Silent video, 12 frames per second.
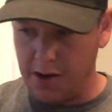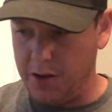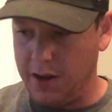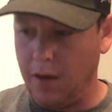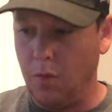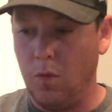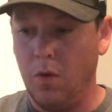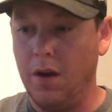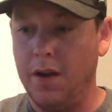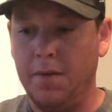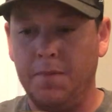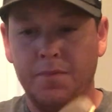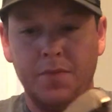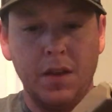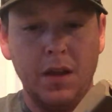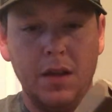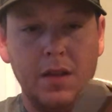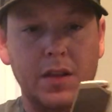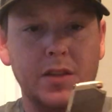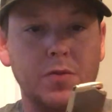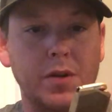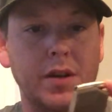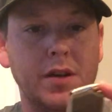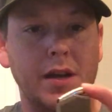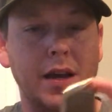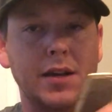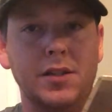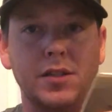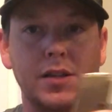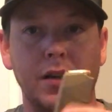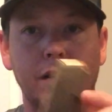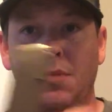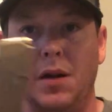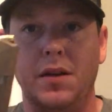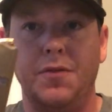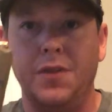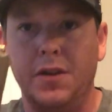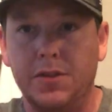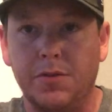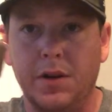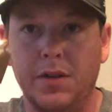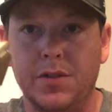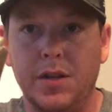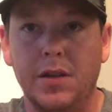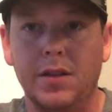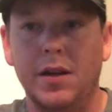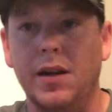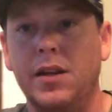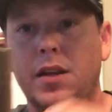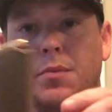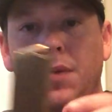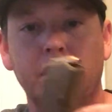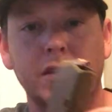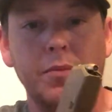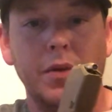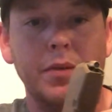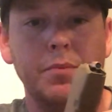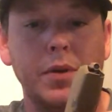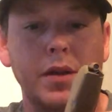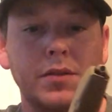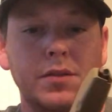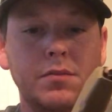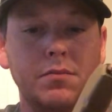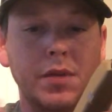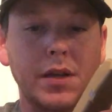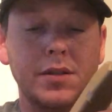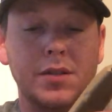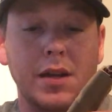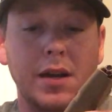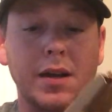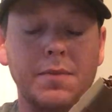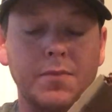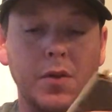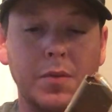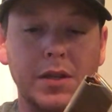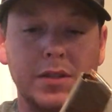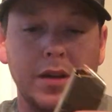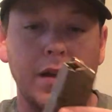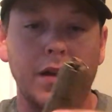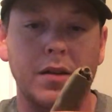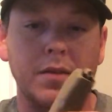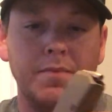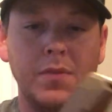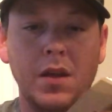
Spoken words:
you get one. This one, it has my defense rounds in it that I keep next to my bedside on my stand.